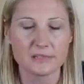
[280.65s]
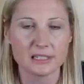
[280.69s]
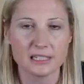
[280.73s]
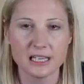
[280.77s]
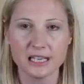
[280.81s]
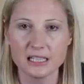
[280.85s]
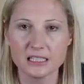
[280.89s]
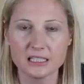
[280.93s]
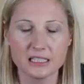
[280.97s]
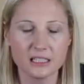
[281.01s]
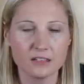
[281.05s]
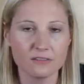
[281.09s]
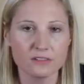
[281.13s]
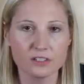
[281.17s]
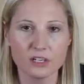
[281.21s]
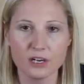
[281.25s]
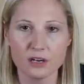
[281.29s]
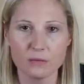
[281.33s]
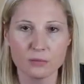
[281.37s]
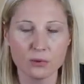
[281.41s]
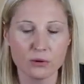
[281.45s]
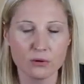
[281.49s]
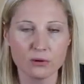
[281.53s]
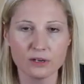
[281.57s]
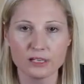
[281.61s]
That stuff's
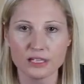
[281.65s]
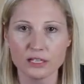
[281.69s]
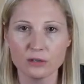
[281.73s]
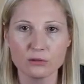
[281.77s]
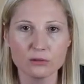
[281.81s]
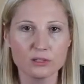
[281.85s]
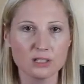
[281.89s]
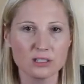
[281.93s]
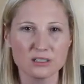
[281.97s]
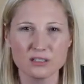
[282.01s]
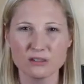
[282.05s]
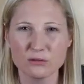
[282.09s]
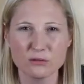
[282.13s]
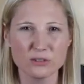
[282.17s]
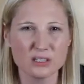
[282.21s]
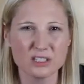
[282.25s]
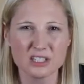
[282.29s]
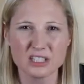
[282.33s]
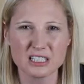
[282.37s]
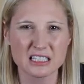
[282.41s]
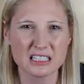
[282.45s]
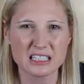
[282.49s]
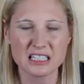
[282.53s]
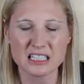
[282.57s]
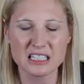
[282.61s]
not important. Those are
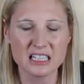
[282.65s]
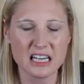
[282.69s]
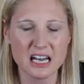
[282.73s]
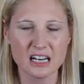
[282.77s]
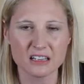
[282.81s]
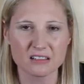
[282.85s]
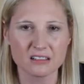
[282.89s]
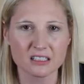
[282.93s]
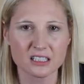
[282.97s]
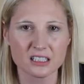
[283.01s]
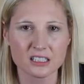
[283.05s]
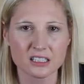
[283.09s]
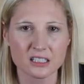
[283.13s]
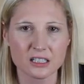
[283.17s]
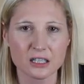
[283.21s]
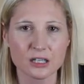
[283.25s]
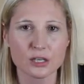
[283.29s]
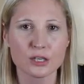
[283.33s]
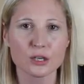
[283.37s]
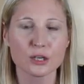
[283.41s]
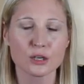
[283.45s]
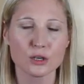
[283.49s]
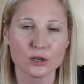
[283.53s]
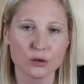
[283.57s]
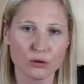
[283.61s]
just details.
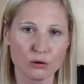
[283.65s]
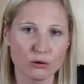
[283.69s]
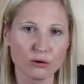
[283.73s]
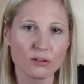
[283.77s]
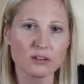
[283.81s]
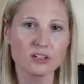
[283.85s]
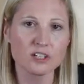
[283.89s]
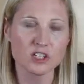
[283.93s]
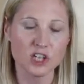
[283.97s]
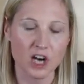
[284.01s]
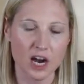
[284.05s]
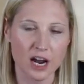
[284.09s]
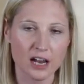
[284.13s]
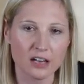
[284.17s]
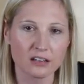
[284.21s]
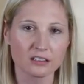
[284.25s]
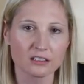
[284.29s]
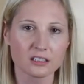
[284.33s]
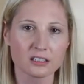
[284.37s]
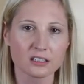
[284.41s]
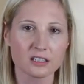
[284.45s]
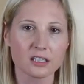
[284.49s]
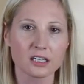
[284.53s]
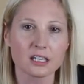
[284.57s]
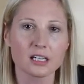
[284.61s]
You're the
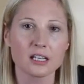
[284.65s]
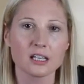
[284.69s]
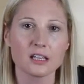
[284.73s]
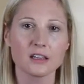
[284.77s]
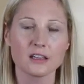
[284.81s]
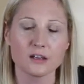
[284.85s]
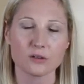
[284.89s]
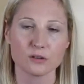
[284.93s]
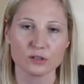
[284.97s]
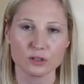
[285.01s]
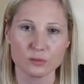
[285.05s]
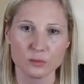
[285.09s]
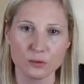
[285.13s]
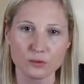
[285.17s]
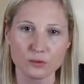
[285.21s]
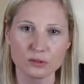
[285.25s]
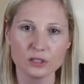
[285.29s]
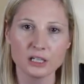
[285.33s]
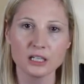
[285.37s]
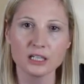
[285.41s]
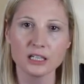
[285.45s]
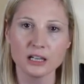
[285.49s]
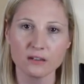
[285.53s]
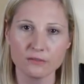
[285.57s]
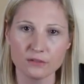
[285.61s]
child. They are supposed
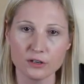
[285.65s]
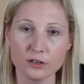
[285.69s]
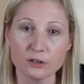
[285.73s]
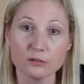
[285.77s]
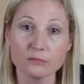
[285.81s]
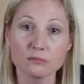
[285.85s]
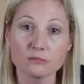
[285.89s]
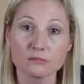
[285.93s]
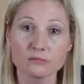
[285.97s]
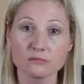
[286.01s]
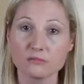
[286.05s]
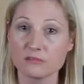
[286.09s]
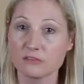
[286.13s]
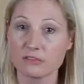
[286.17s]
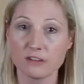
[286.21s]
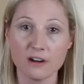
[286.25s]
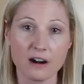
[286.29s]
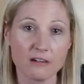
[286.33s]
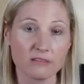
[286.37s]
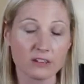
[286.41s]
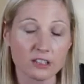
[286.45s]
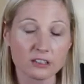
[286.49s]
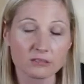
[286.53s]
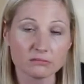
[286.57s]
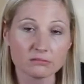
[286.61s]
to love you
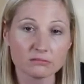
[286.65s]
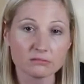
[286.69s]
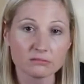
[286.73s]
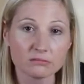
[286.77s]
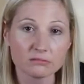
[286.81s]
forever.